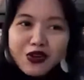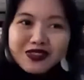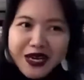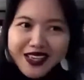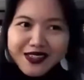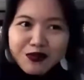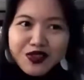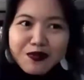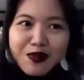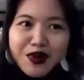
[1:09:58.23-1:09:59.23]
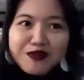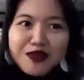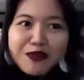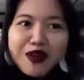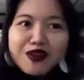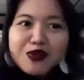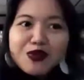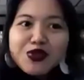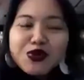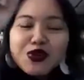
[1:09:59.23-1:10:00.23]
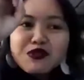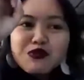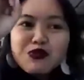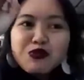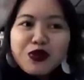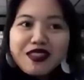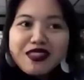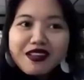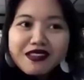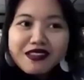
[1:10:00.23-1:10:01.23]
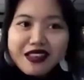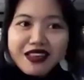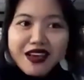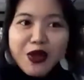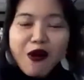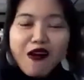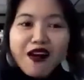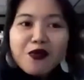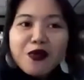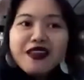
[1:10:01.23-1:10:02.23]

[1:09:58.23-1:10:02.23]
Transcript: targets of the Department of Agriculture with the DNR,